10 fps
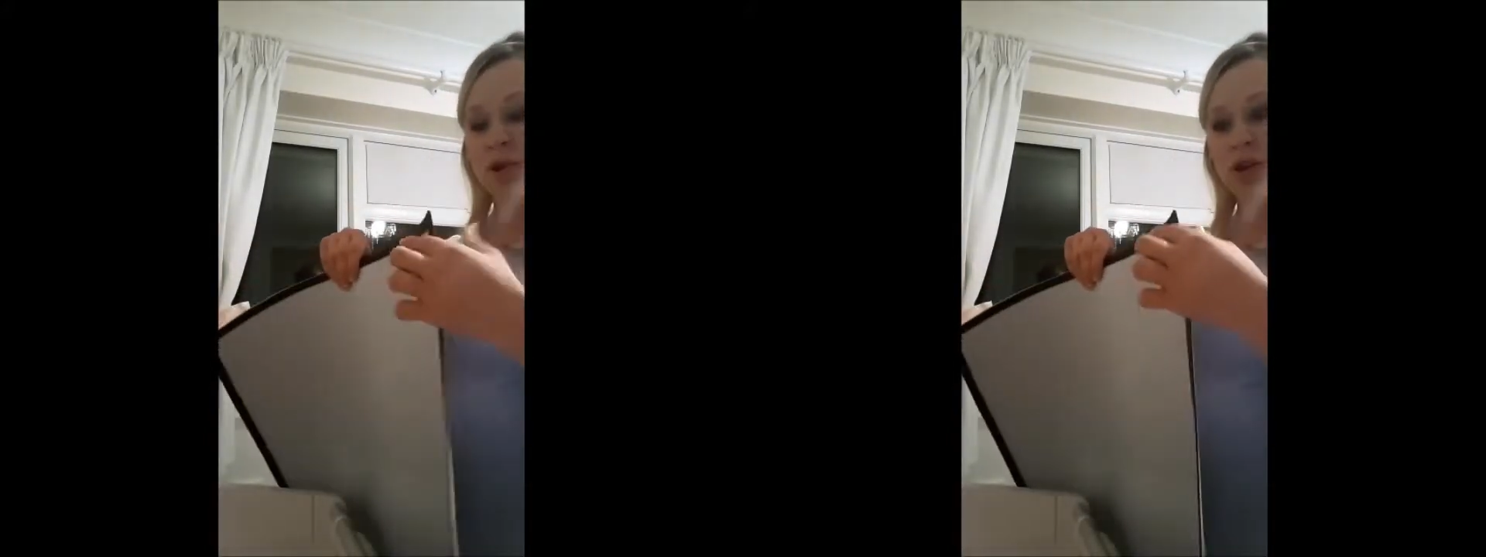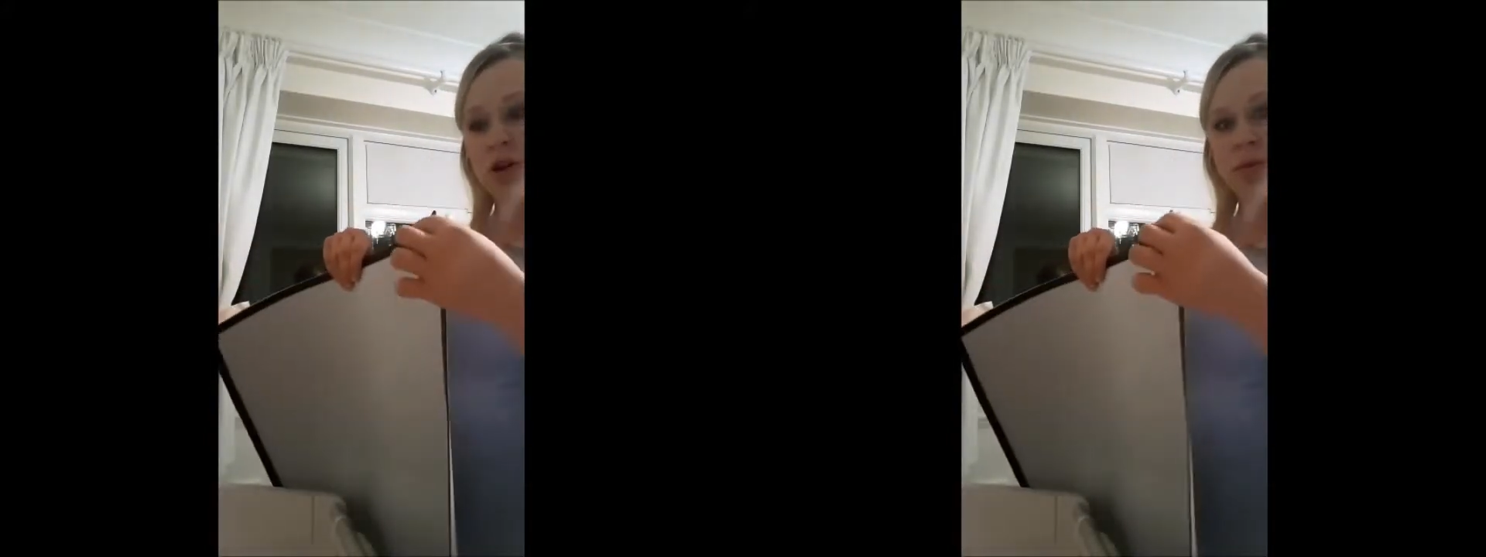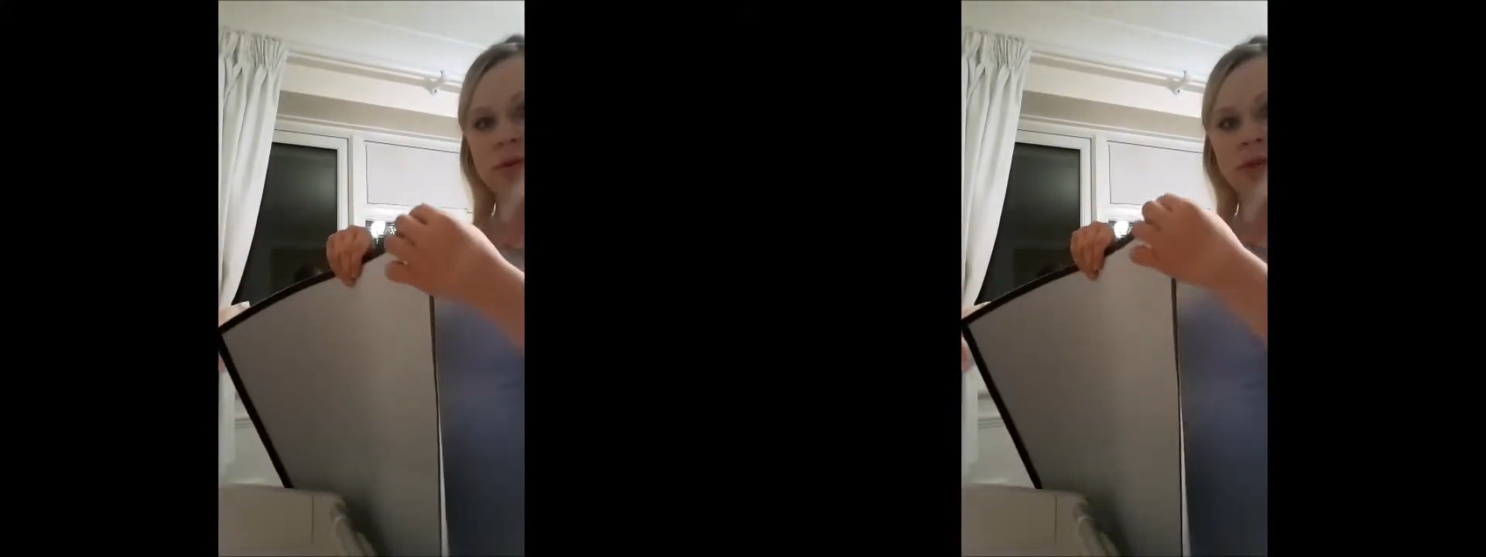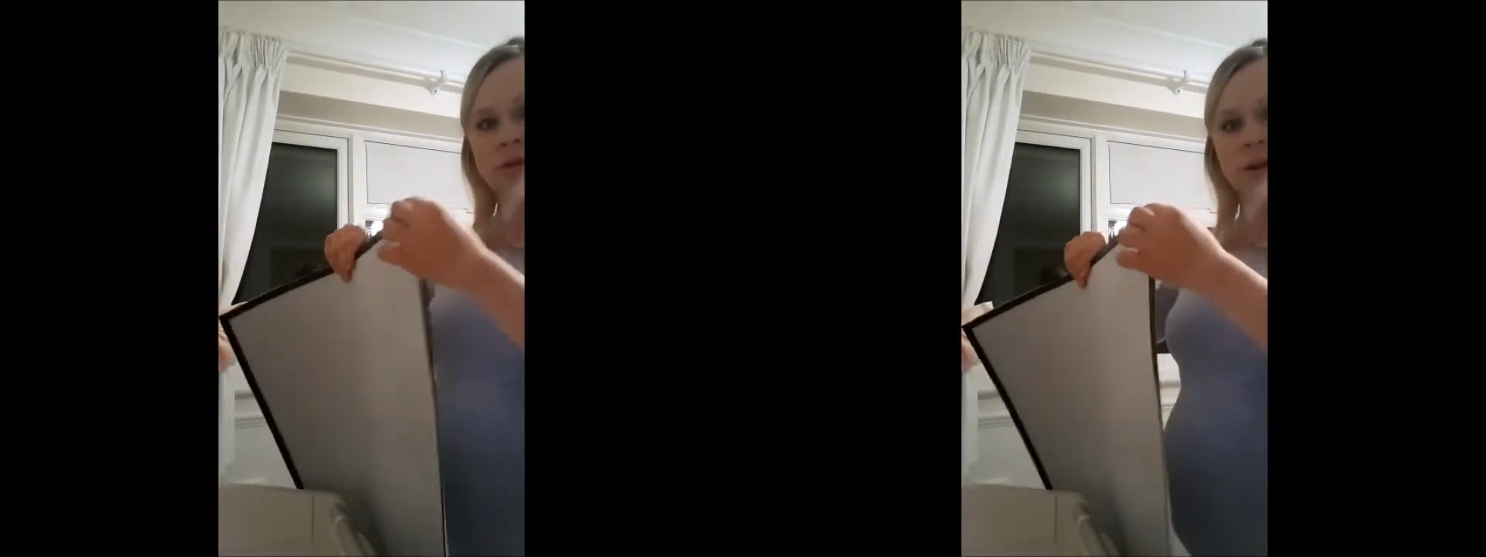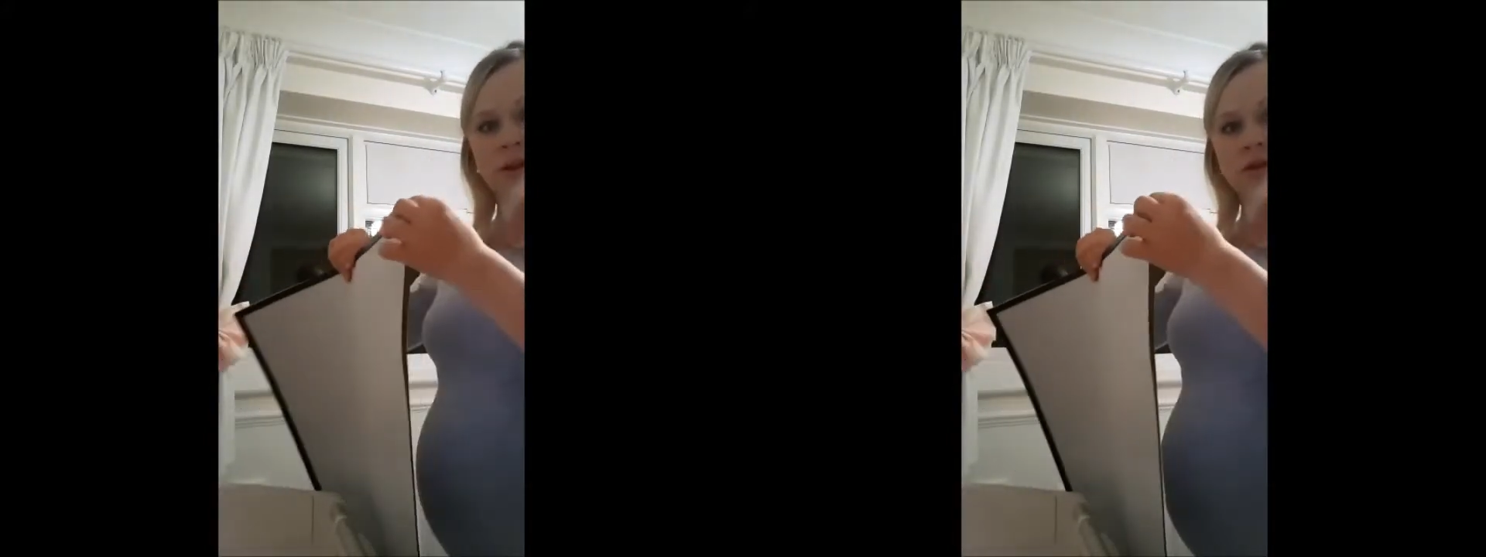on top,
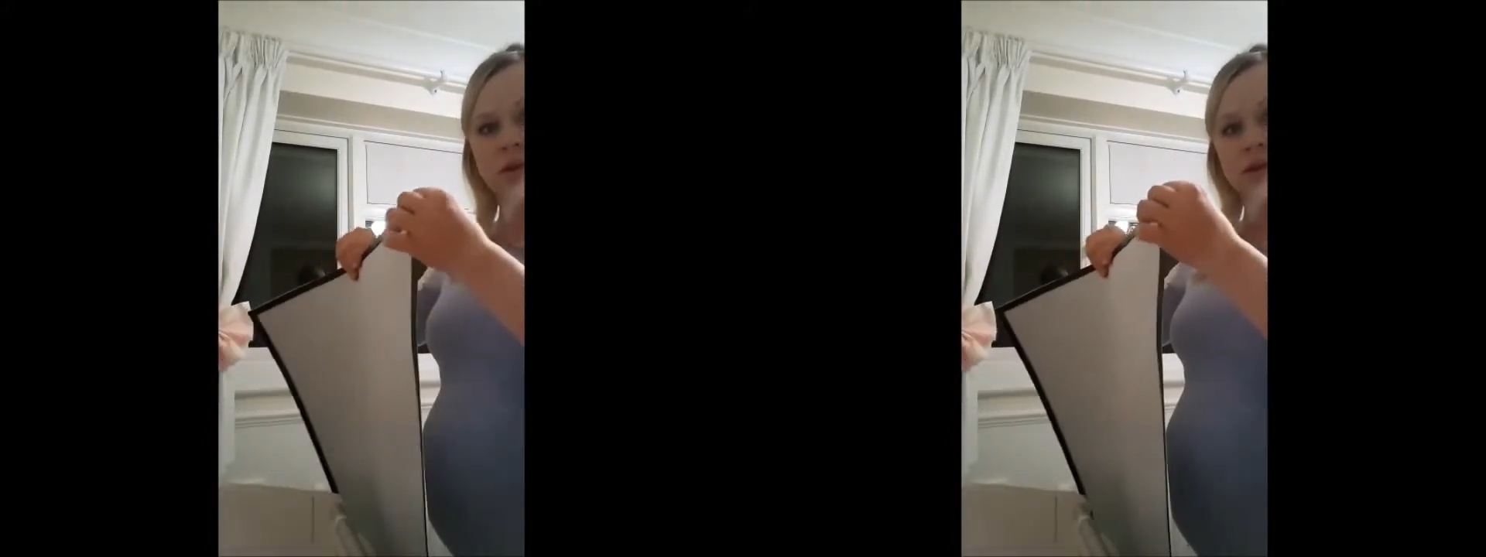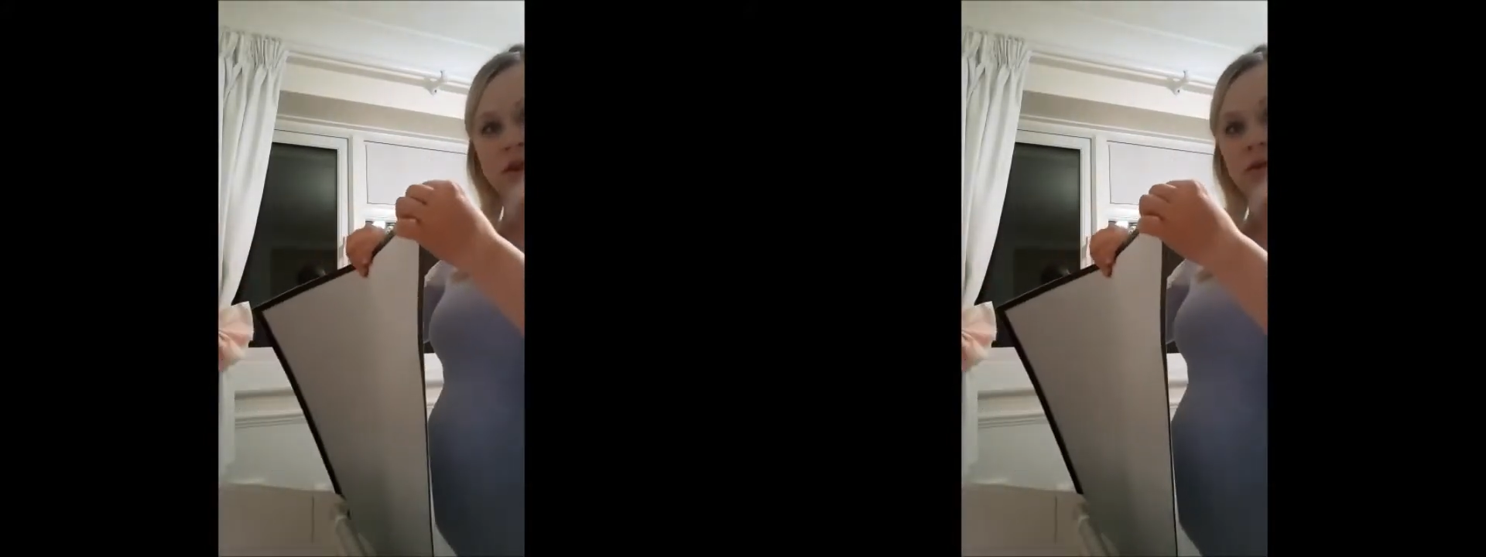just to make sure that